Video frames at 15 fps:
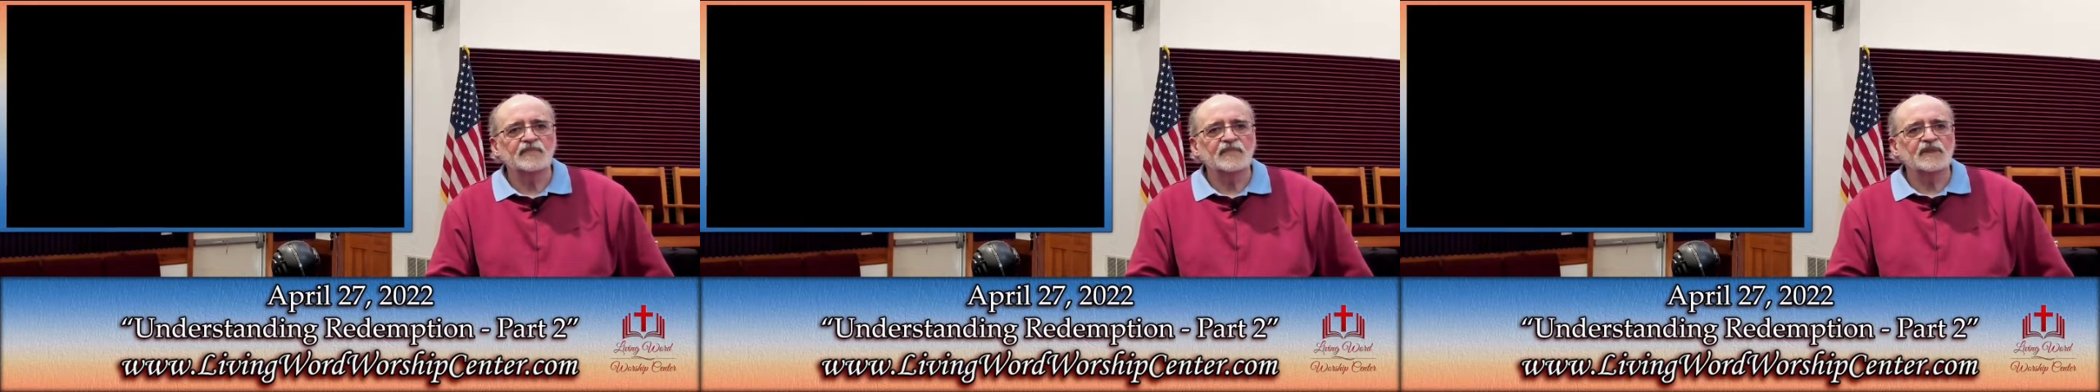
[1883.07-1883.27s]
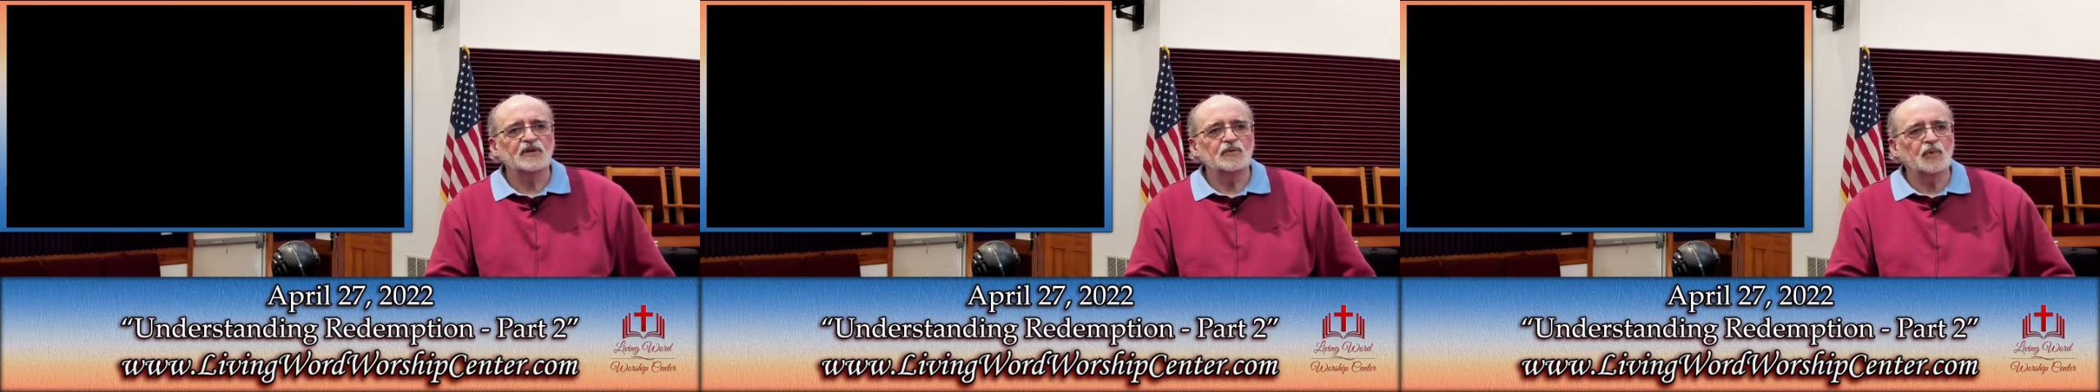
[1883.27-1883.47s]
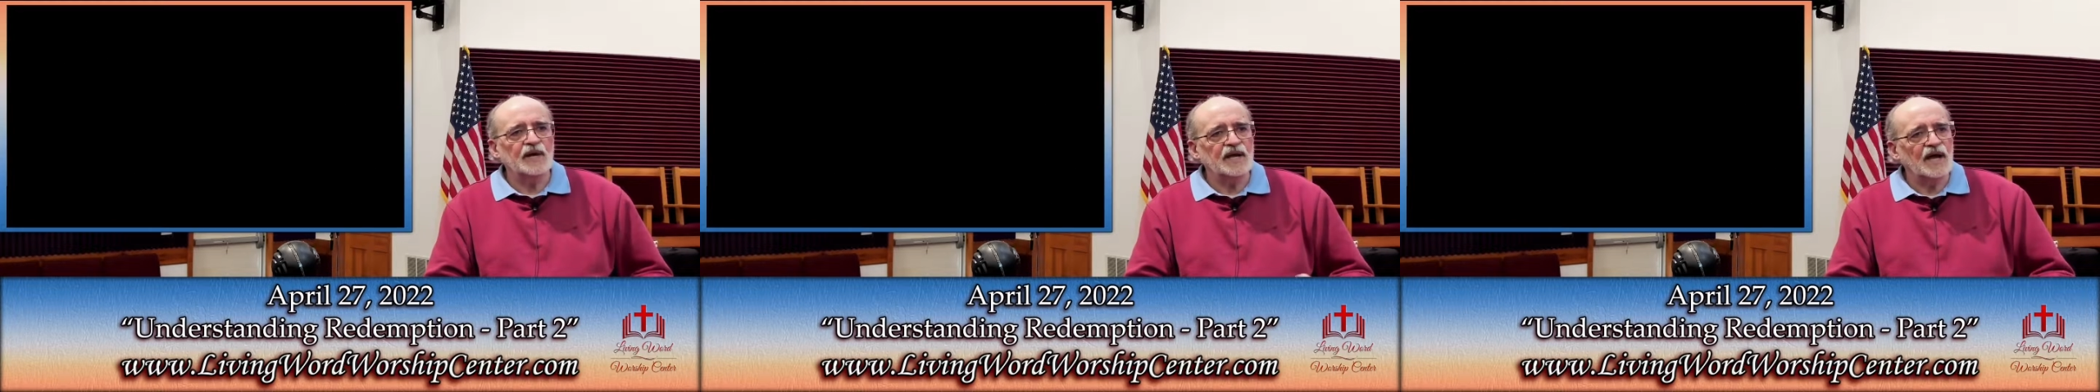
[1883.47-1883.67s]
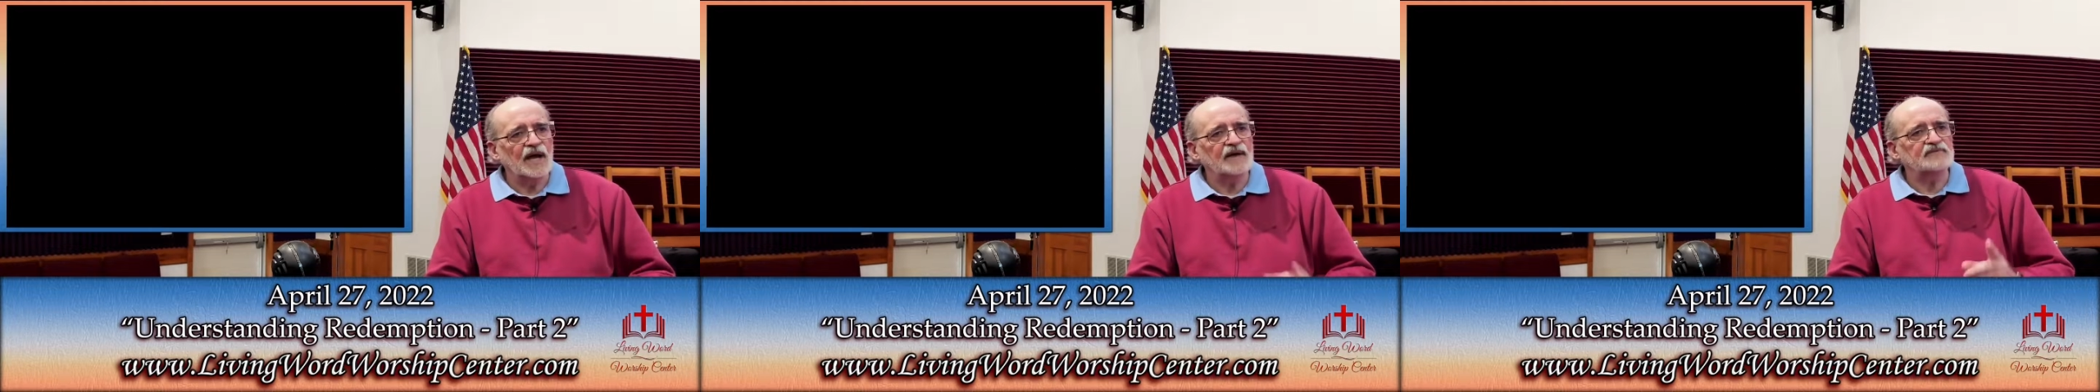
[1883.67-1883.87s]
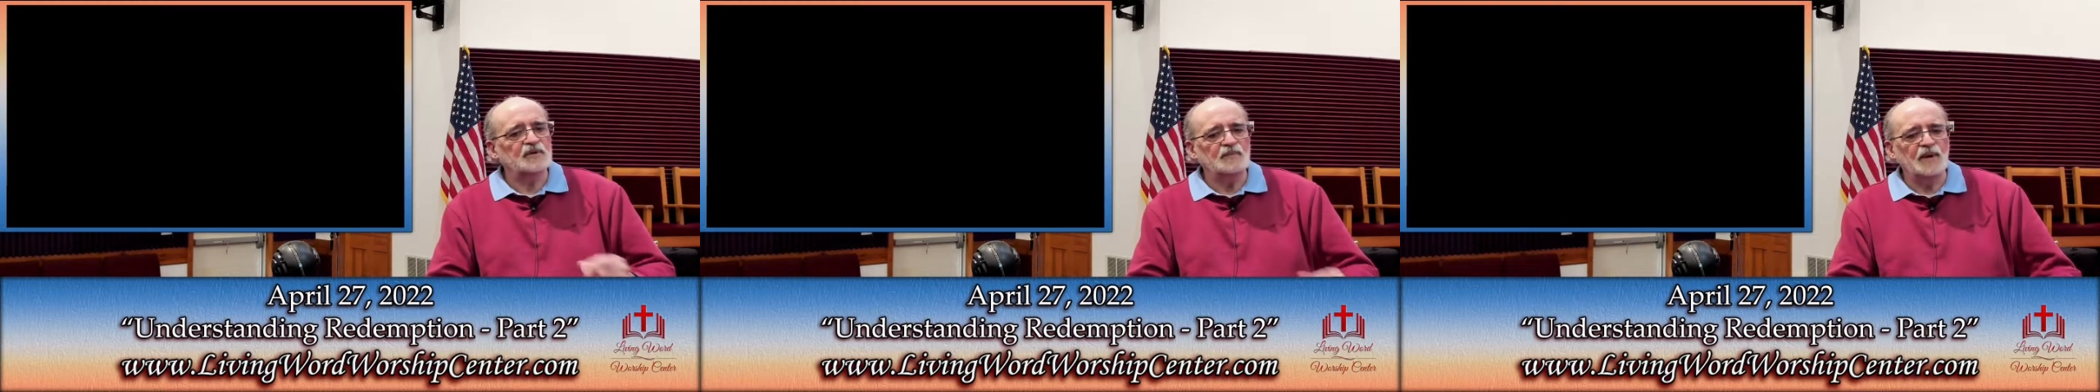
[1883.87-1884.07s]
We
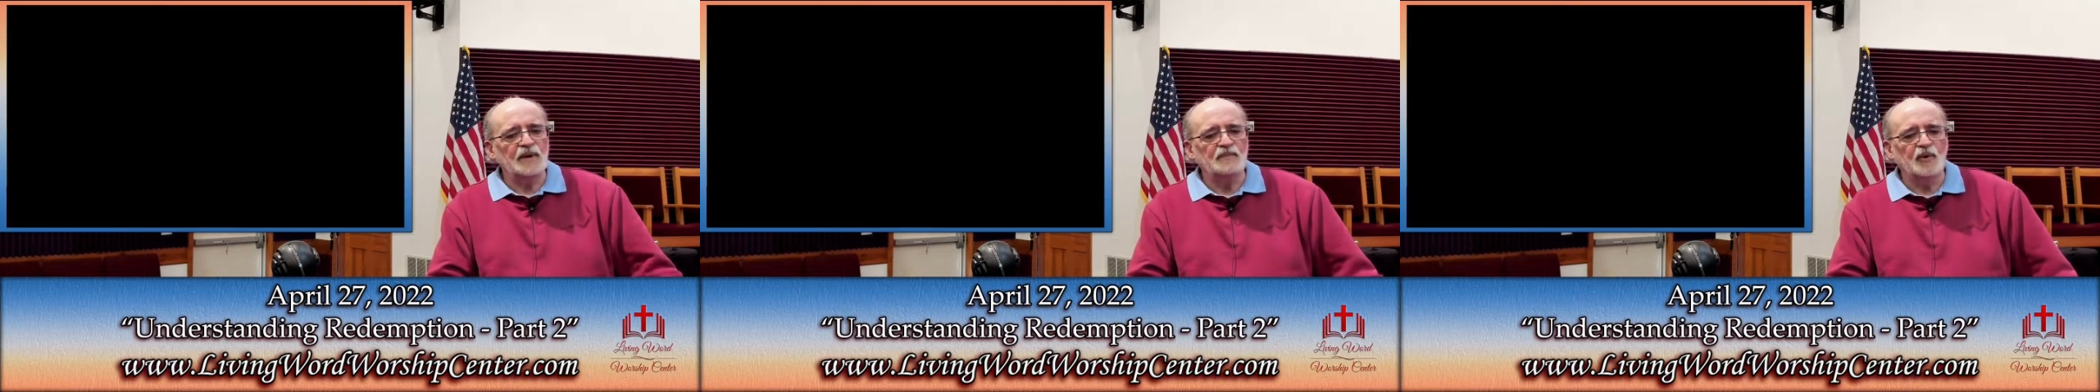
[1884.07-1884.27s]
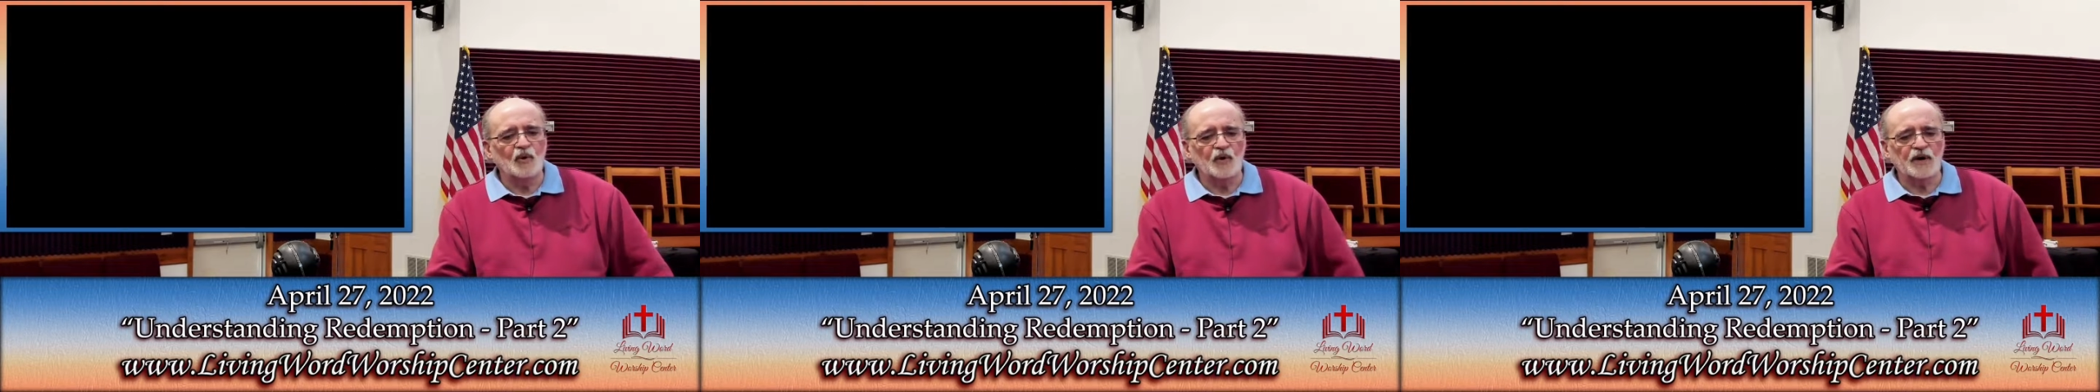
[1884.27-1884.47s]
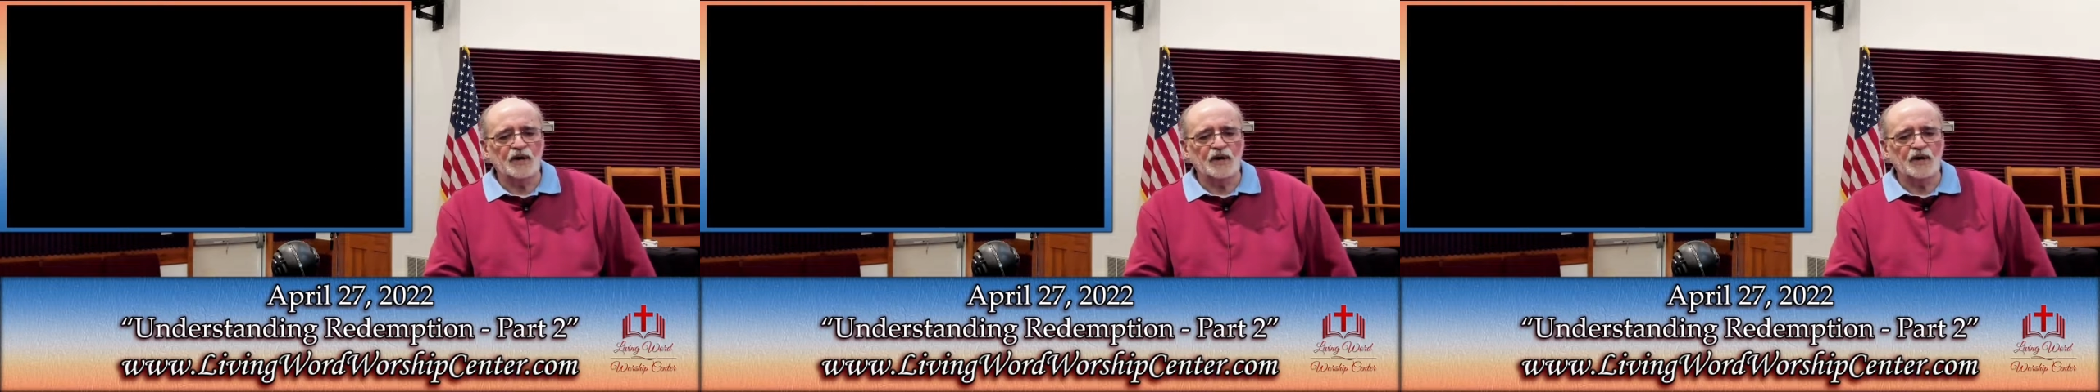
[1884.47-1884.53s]
have to be born